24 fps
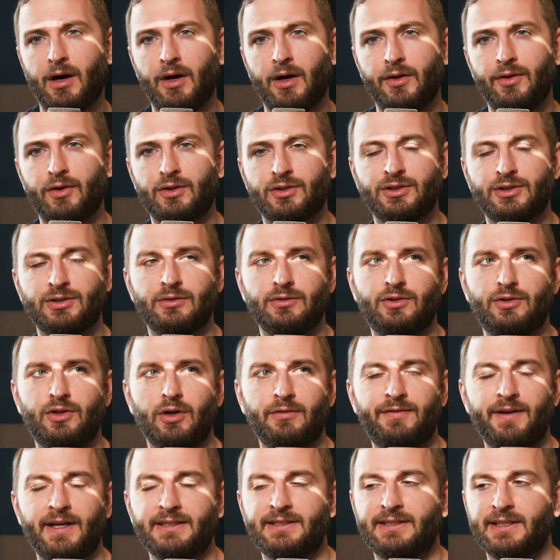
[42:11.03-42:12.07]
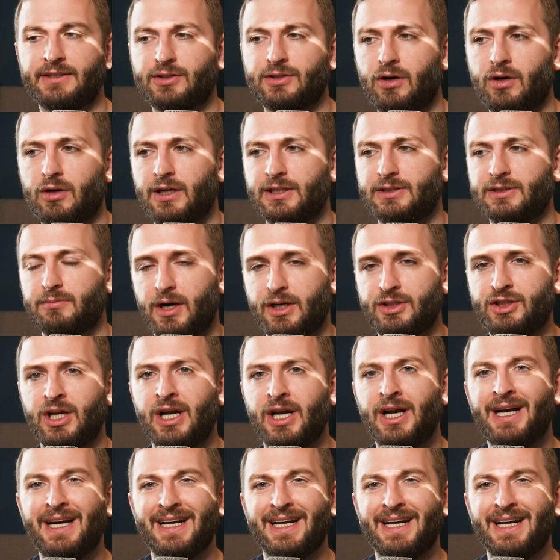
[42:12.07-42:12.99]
others don't face as as much